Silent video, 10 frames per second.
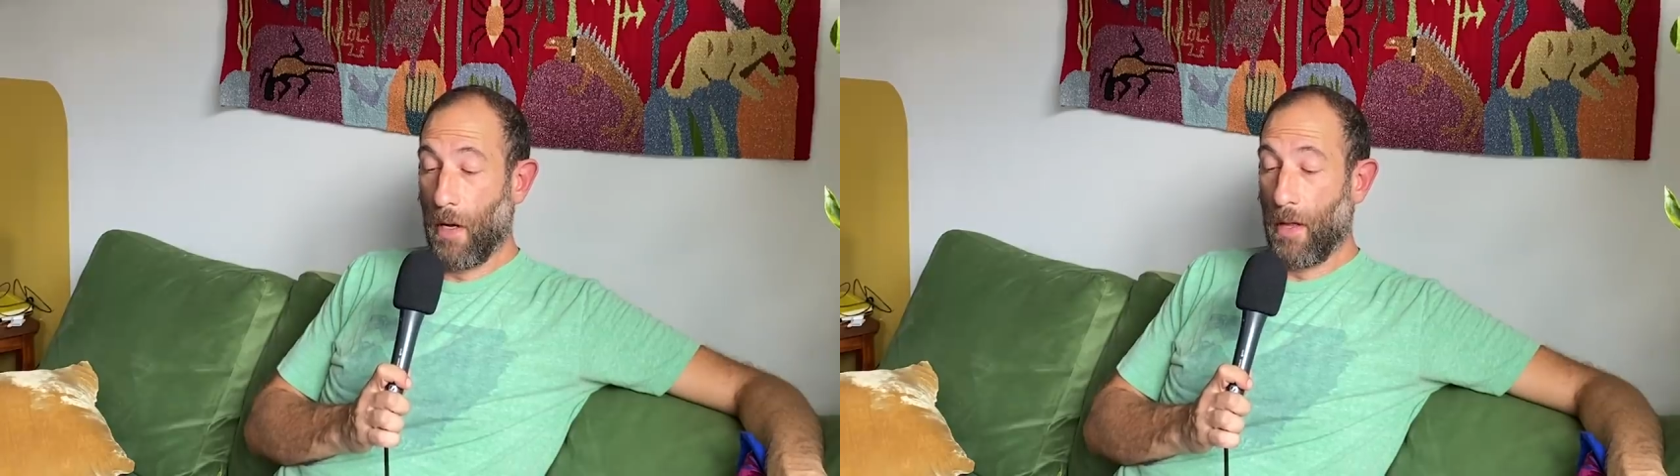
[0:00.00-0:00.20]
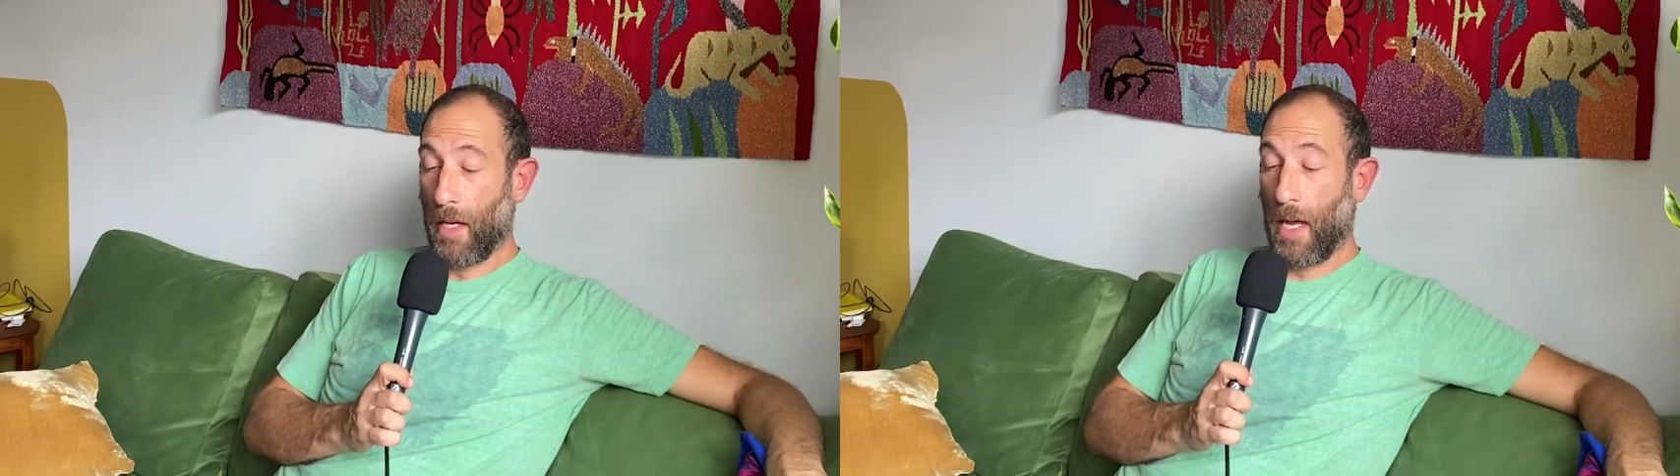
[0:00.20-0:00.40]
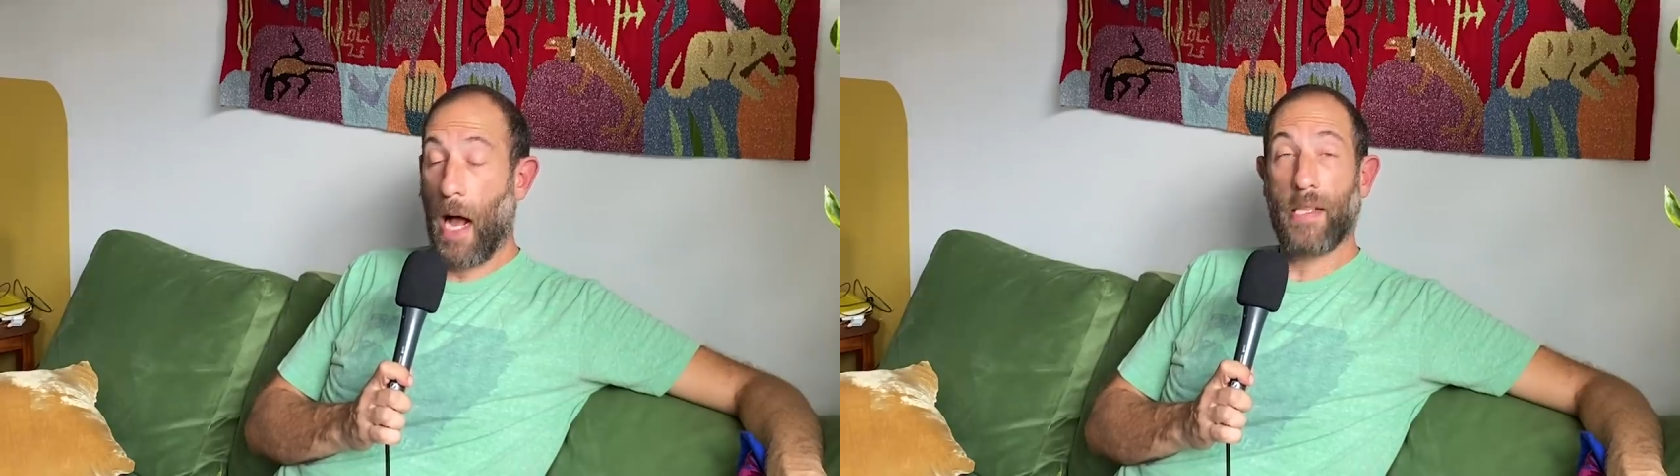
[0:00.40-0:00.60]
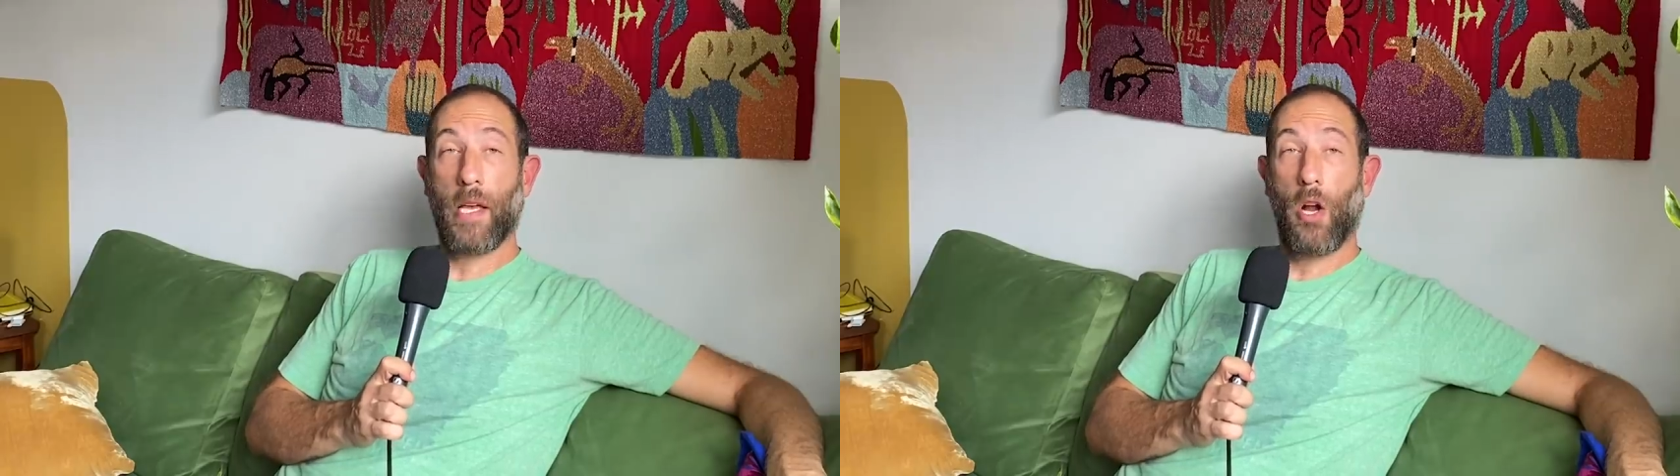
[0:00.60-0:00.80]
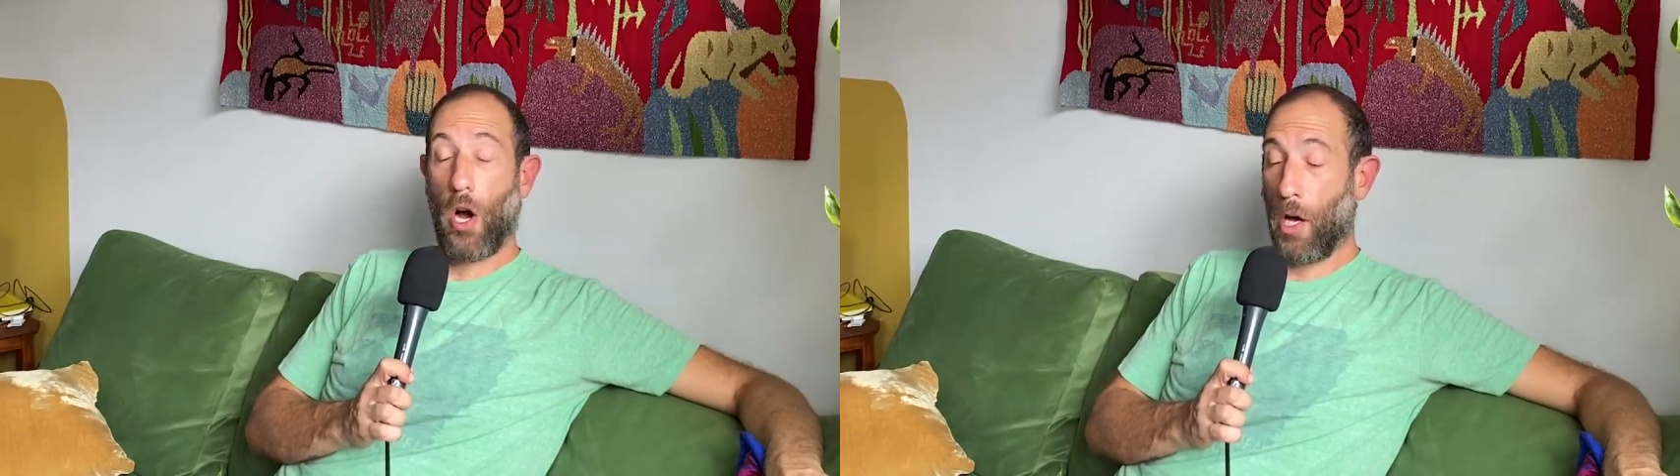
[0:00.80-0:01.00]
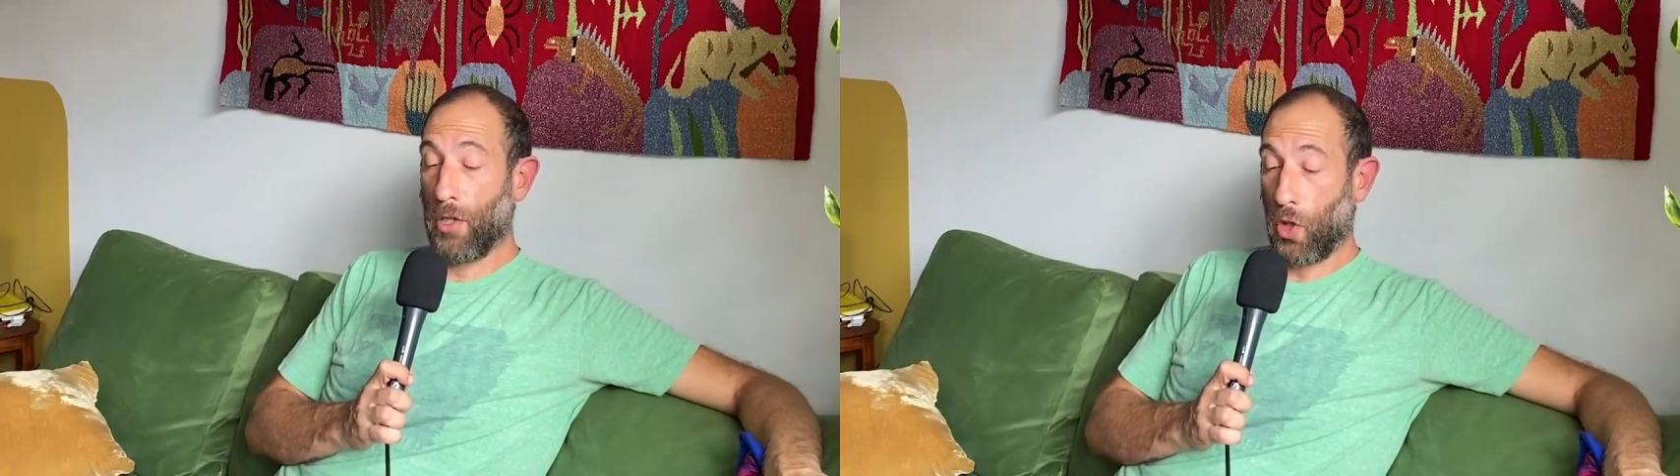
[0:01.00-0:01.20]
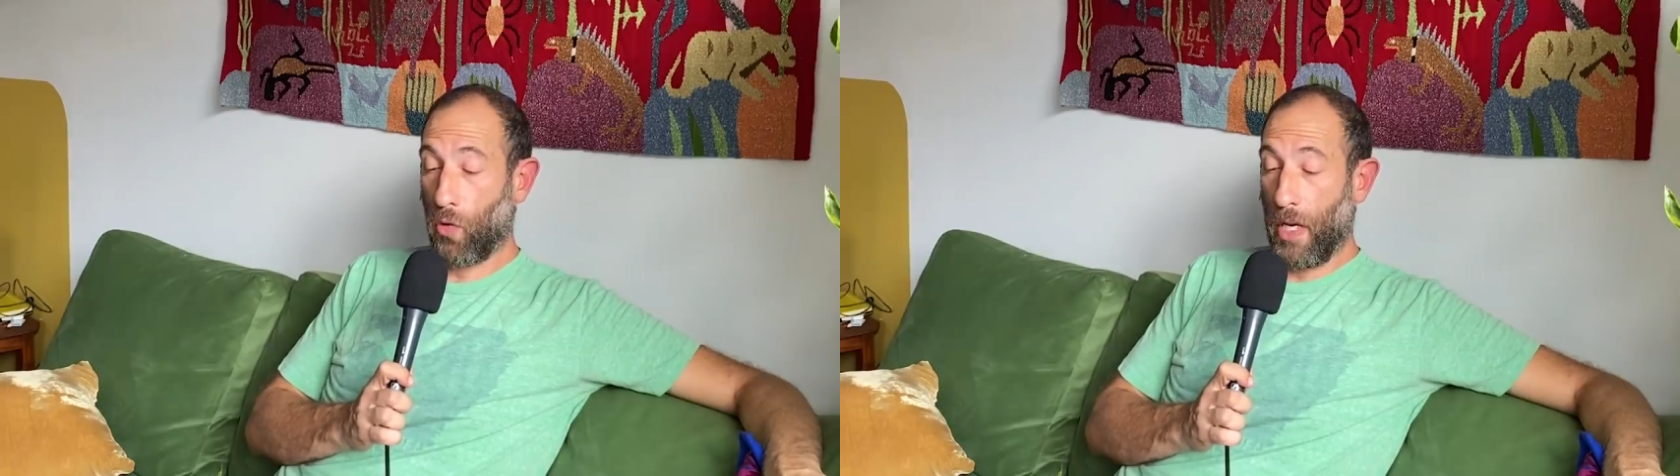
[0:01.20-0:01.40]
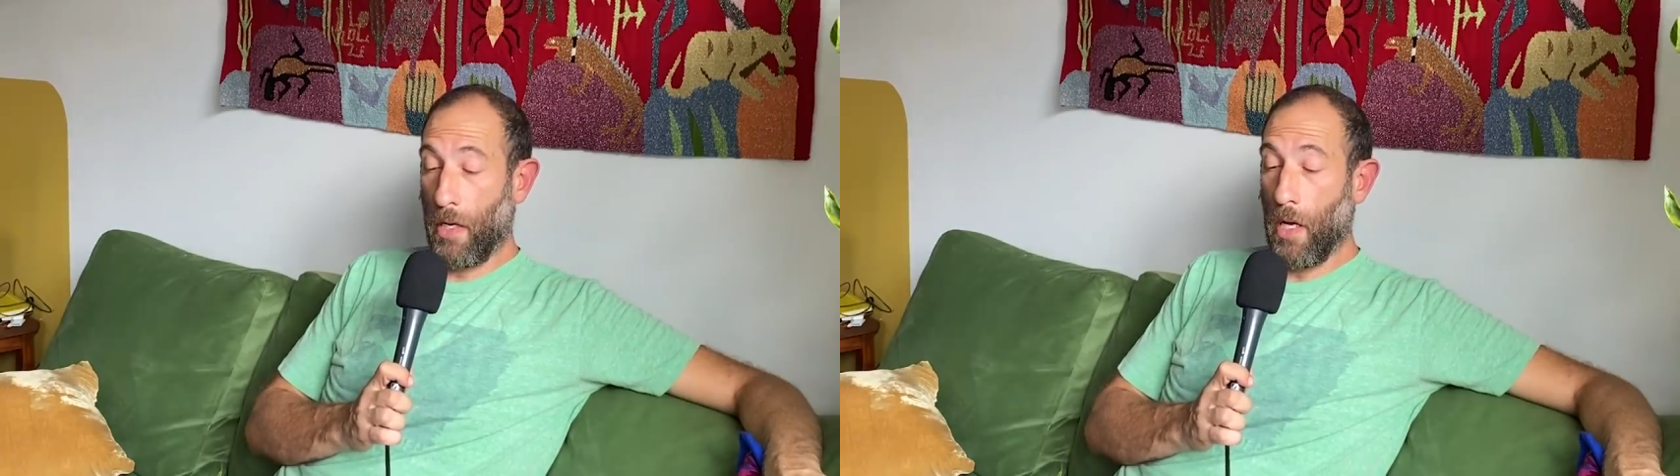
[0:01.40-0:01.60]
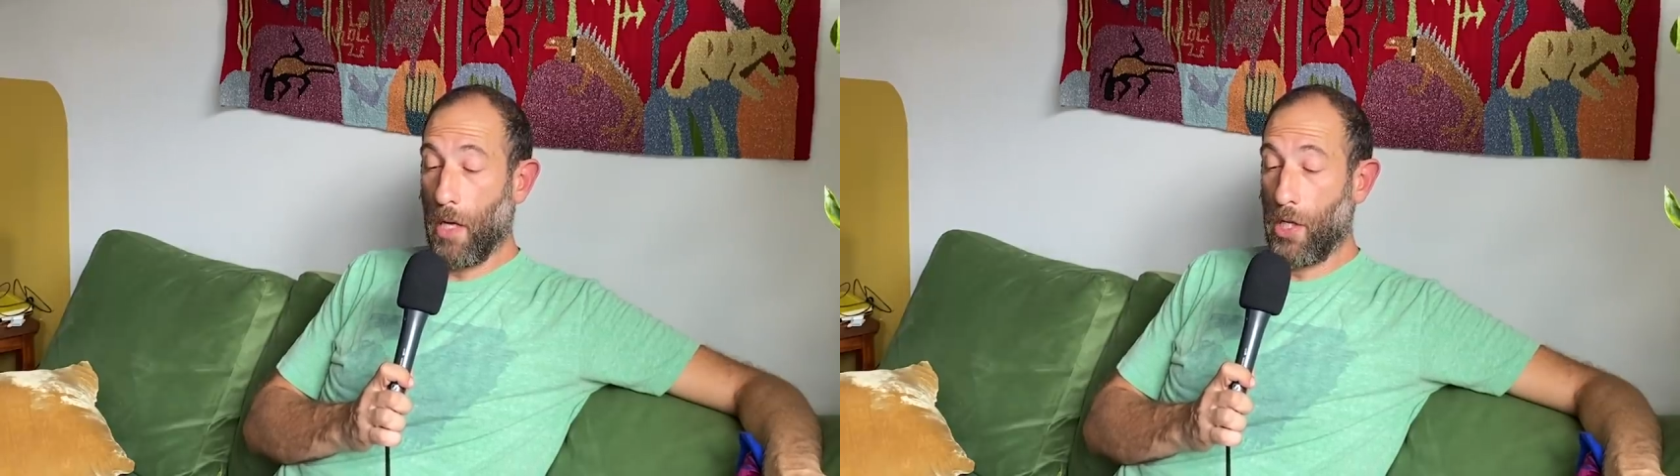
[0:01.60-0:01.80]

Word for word: that content on screen